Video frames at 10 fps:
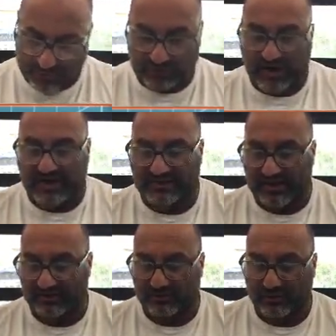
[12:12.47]
you tighten
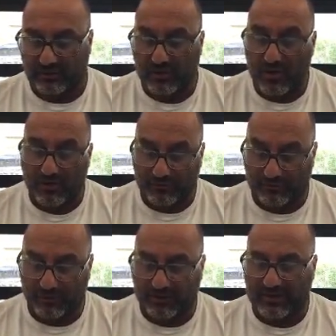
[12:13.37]
that screw
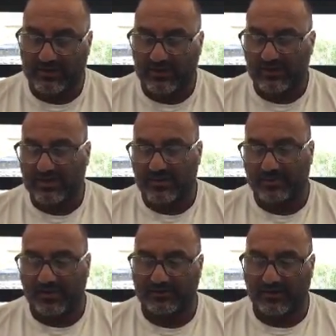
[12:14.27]
fully, that press